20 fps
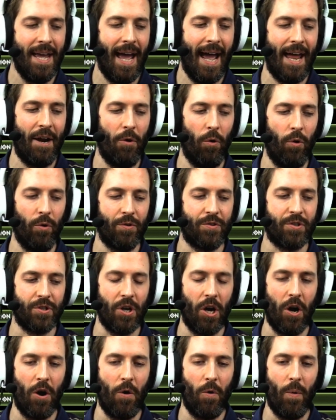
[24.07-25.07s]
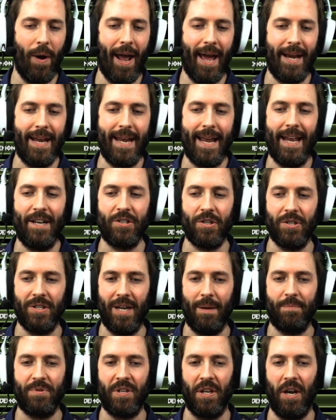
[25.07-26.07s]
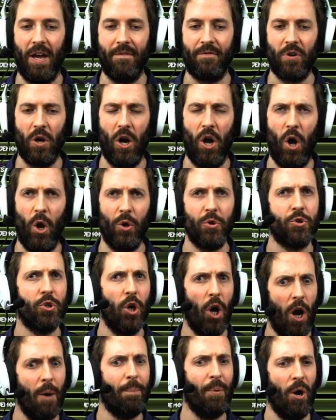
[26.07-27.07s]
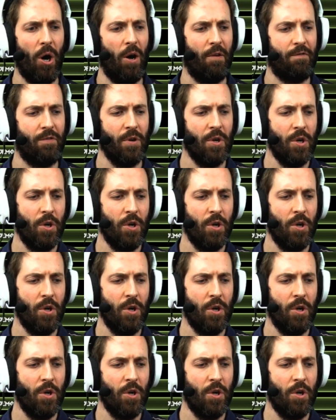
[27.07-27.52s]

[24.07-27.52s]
and also any hints and tips that I've got on top of